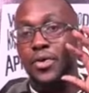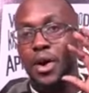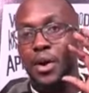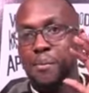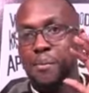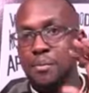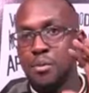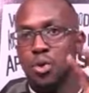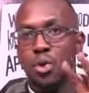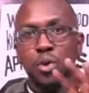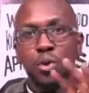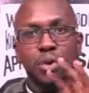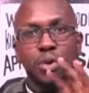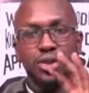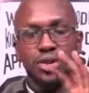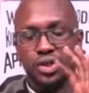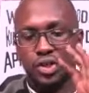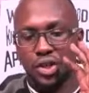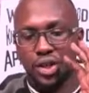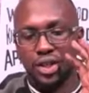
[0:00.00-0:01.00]
the moon
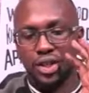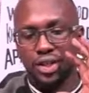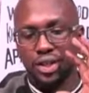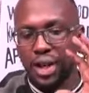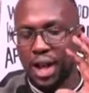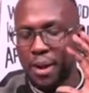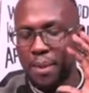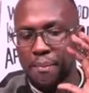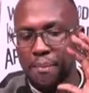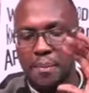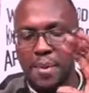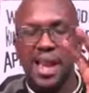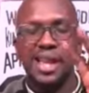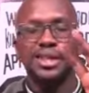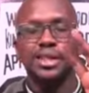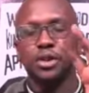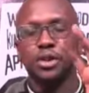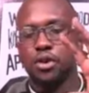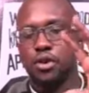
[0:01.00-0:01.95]
was just amazing.